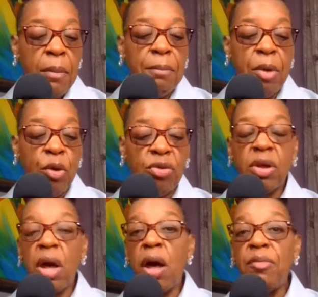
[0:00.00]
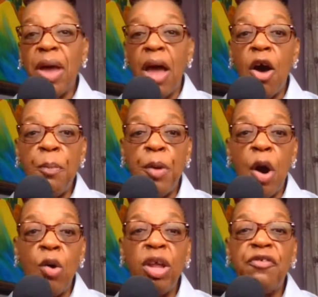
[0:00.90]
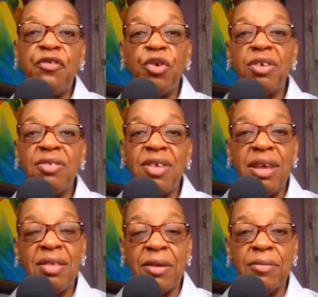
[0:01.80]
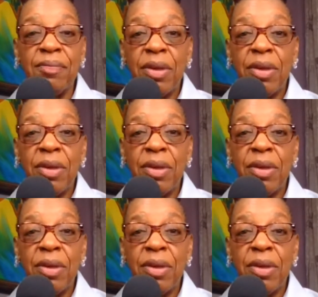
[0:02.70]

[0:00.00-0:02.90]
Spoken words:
Most come to help only for a season.